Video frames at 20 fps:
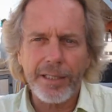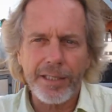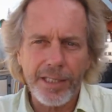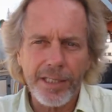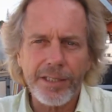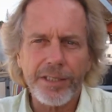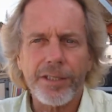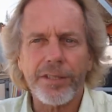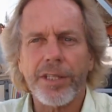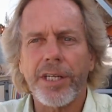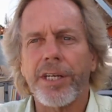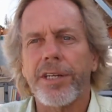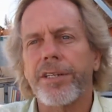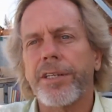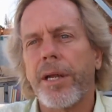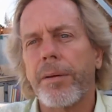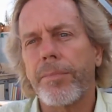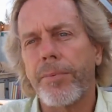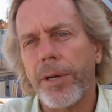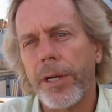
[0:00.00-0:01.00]
These are things
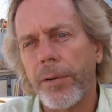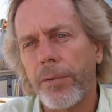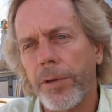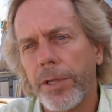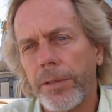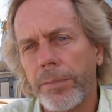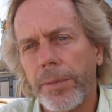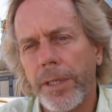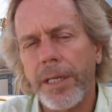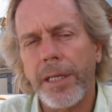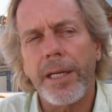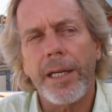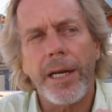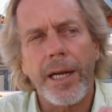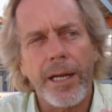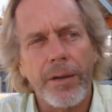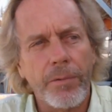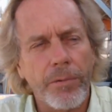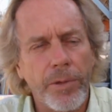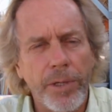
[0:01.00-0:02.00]
I bring with me, and
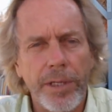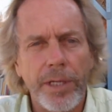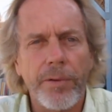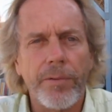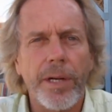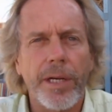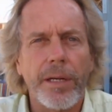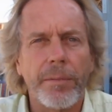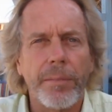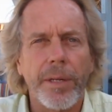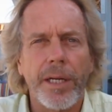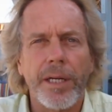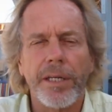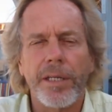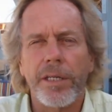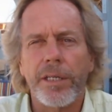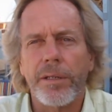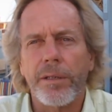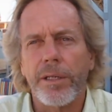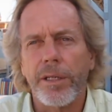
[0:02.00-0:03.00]
I really recommend
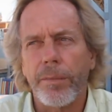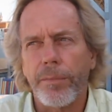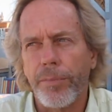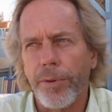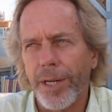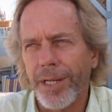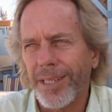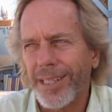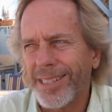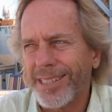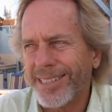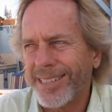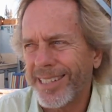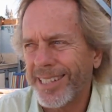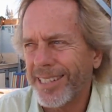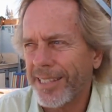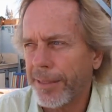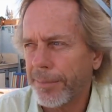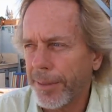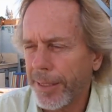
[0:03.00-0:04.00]
you bring these
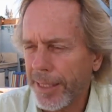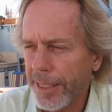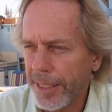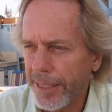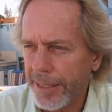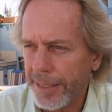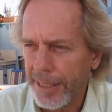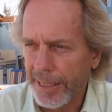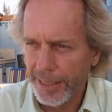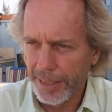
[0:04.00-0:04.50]
things, because